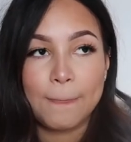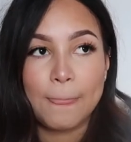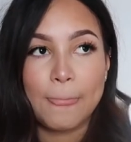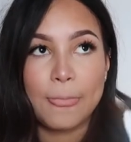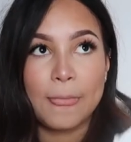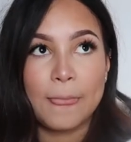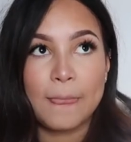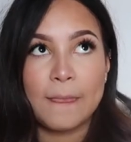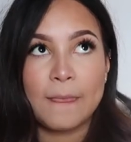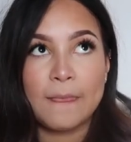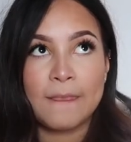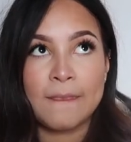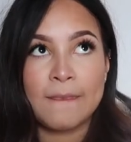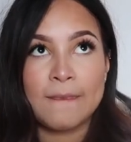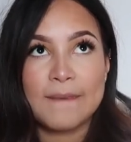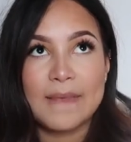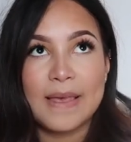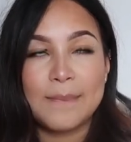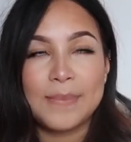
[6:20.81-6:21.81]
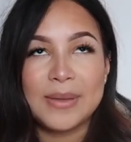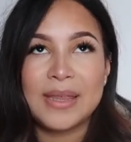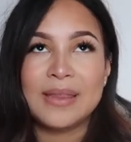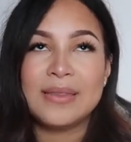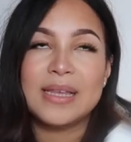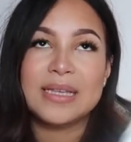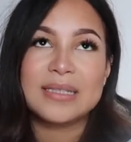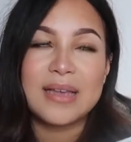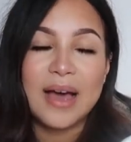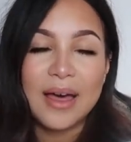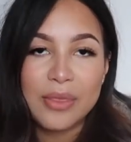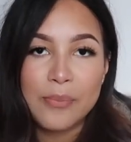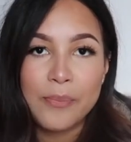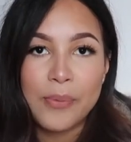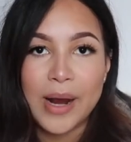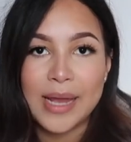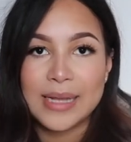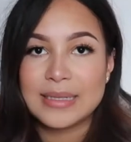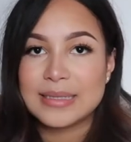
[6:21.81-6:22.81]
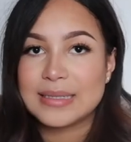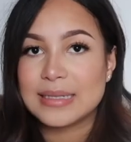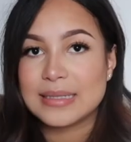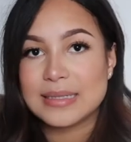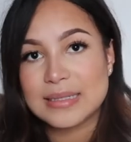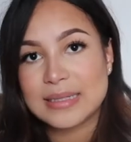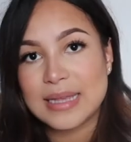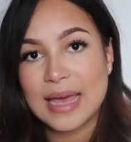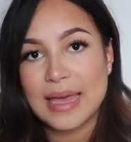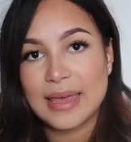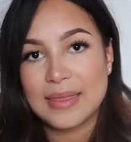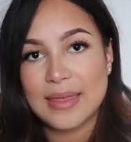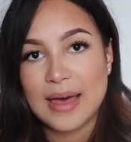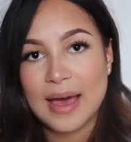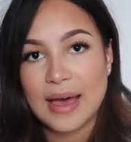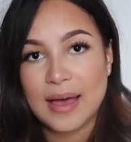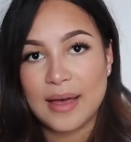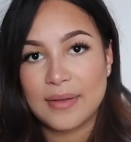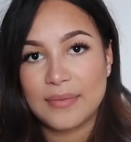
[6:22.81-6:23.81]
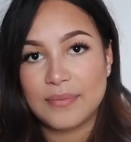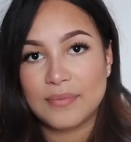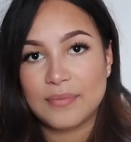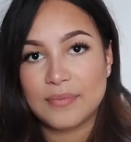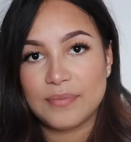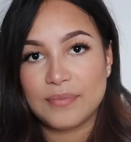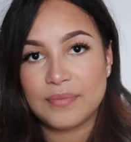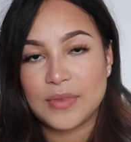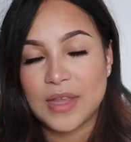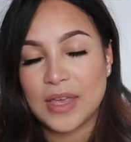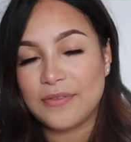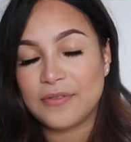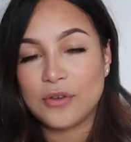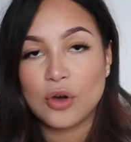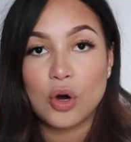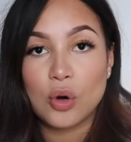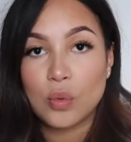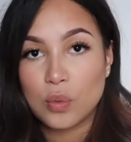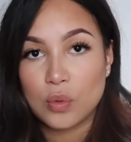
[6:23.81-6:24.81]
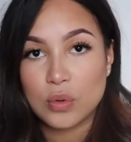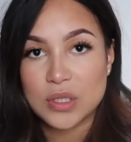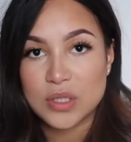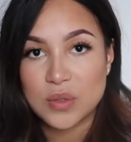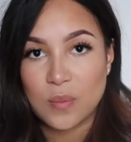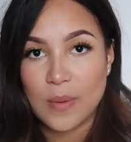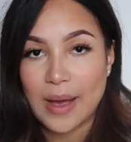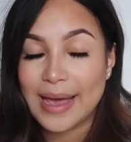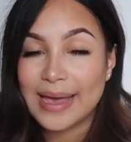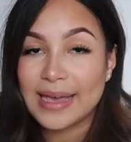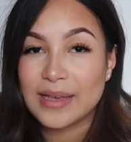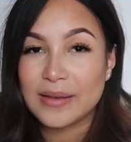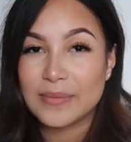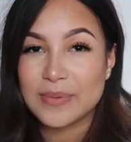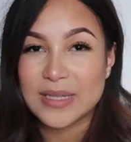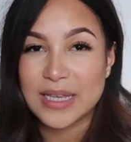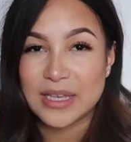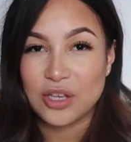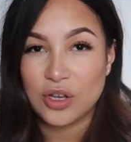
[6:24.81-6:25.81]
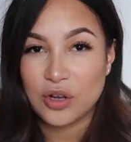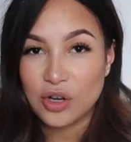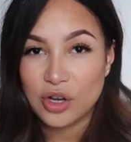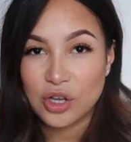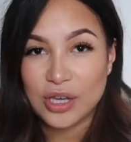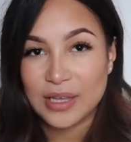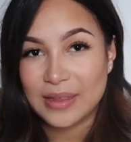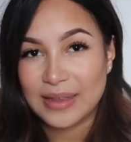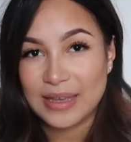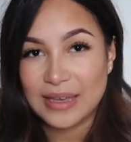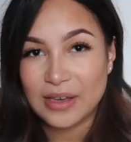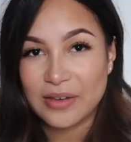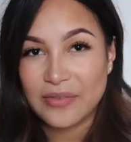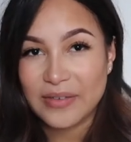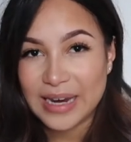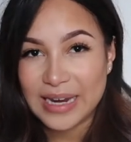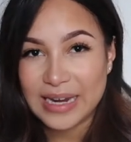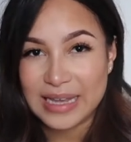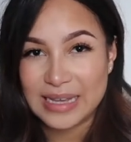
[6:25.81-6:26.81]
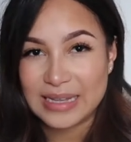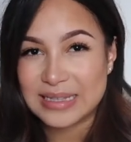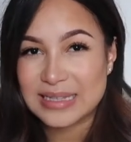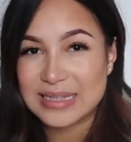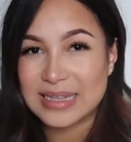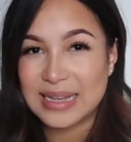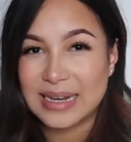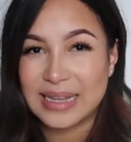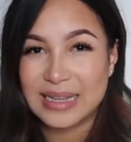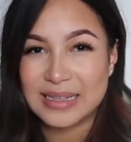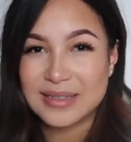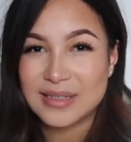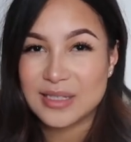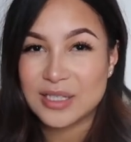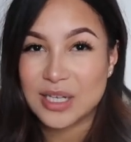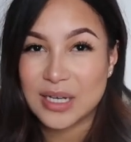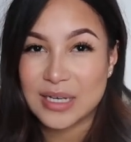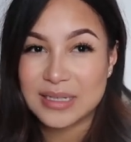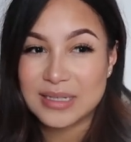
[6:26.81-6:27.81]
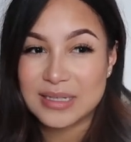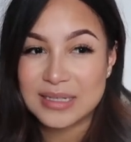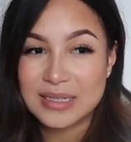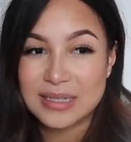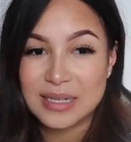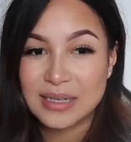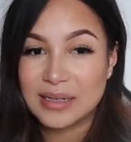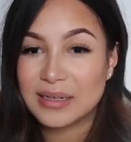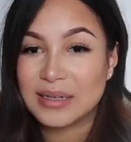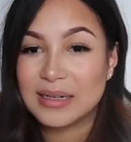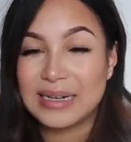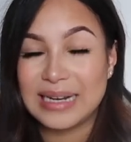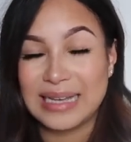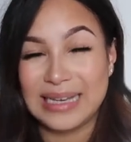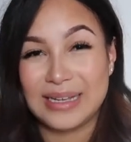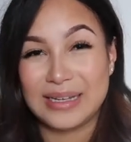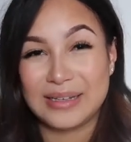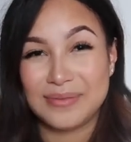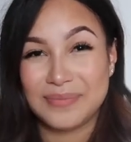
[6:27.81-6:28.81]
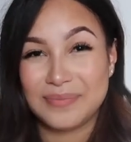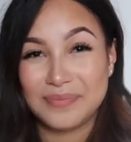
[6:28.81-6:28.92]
But then there's other brands that say that they've got water wipes and you look at the ingredients and it's just like